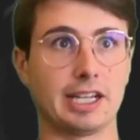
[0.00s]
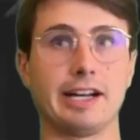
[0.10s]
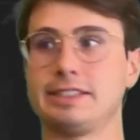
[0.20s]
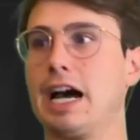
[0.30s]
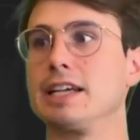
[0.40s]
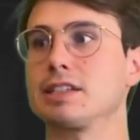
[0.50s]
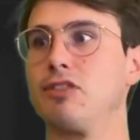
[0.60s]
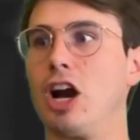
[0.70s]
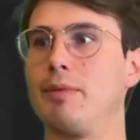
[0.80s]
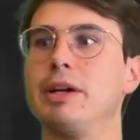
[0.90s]
uh, task
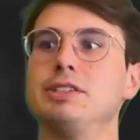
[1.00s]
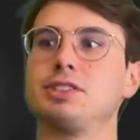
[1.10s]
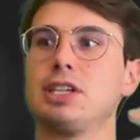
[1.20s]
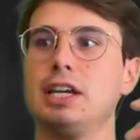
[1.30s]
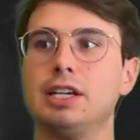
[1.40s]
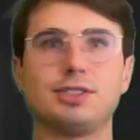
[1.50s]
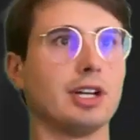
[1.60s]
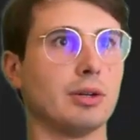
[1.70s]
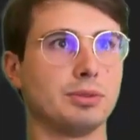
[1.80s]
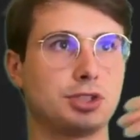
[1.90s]
environments.
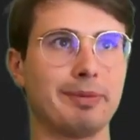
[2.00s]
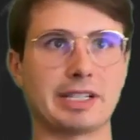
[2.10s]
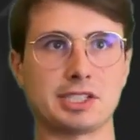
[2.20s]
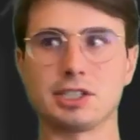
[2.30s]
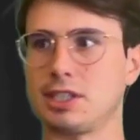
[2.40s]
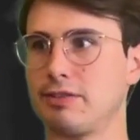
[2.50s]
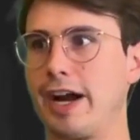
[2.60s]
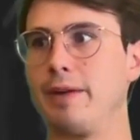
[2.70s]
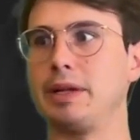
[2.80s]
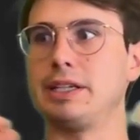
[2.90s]
So stream execution
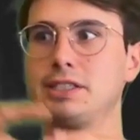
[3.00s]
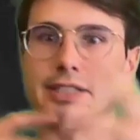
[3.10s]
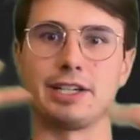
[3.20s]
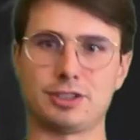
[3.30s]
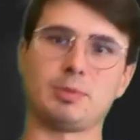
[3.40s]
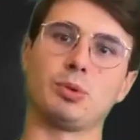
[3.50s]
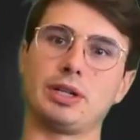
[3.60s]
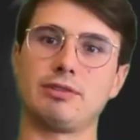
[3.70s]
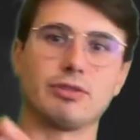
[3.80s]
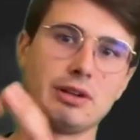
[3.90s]
environment is the entry
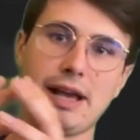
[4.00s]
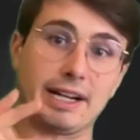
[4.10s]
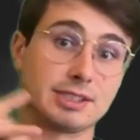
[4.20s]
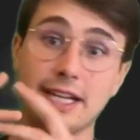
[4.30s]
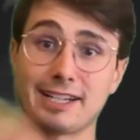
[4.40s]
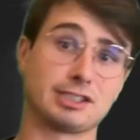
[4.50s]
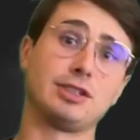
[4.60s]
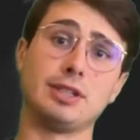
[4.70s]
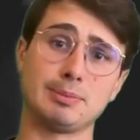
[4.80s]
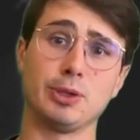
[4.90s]
point for actually
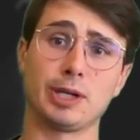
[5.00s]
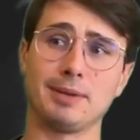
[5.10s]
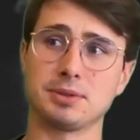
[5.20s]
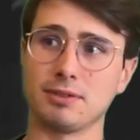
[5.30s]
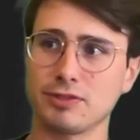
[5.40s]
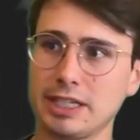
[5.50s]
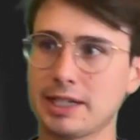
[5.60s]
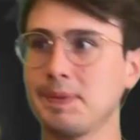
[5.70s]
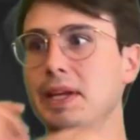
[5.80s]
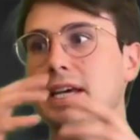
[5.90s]
executing programs within
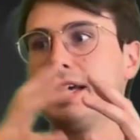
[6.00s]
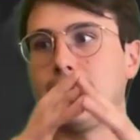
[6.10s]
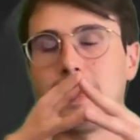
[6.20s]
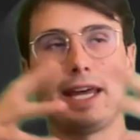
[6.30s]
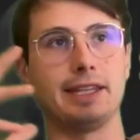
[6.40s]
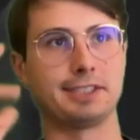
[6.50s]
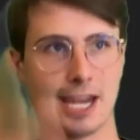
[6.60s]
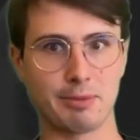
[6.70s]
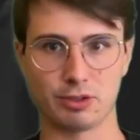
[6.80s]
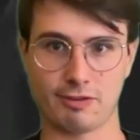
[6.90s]
Flink. And then the
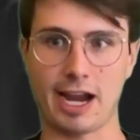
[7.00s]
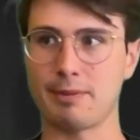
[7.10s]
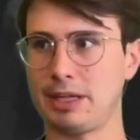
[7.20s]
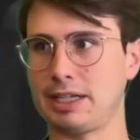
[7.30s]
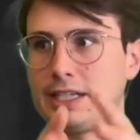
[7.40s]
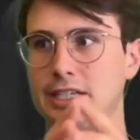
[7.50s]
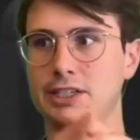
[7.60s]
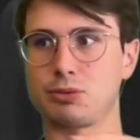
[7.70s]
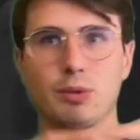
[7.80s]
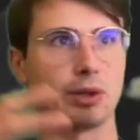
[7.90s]
table environment
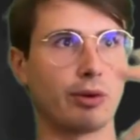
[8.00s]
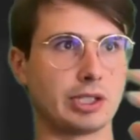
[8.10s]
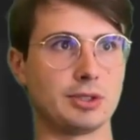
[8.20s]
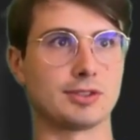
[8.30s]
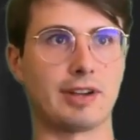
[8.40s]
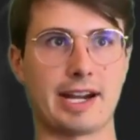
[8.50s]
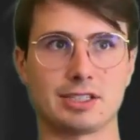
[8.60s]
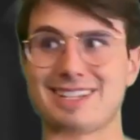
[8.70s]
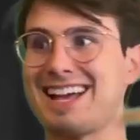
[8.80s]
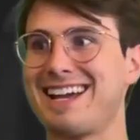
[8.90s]
is what we're going to use for
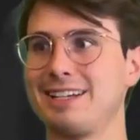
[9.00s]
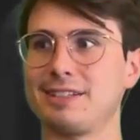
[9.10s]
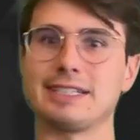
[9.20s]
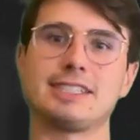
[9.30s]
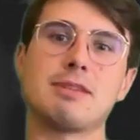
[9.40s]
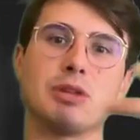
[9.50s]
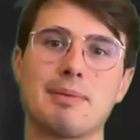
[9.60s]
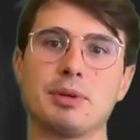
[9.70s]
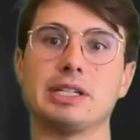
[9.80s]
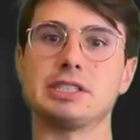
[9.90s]
actually handling table
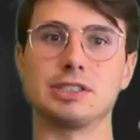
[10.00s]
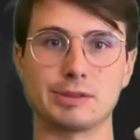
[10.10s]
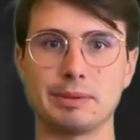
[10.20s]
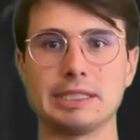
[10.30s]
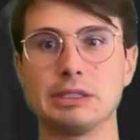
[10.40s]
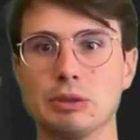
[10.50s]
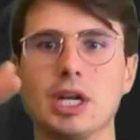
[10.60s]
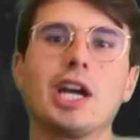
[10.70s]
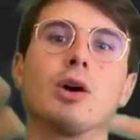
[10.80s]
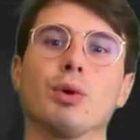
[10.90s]
operations. So when you do
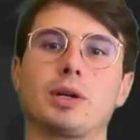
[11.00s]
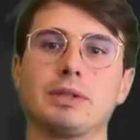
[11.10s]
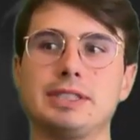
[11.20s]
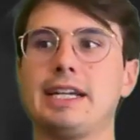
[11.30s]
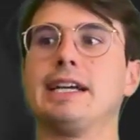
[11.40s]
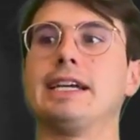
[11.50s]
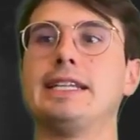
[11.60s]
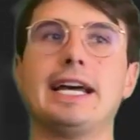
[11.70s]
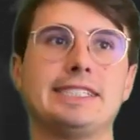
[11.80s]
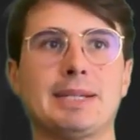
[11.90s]
work with data
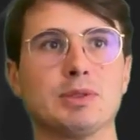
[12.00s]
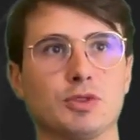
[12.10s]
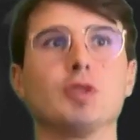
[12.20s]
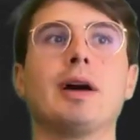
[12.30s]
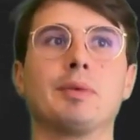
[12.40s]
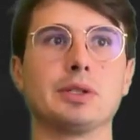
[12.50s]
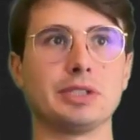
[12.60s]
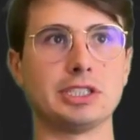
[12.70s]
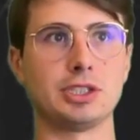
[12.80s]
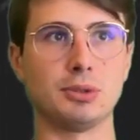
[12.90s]
in that table format, we'll
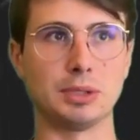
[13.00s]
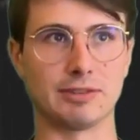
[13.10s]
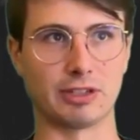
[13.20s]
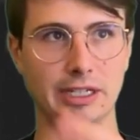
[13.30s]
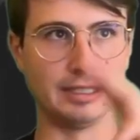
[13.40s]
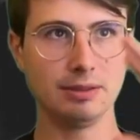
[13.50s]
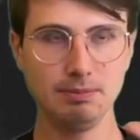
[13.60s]
need two different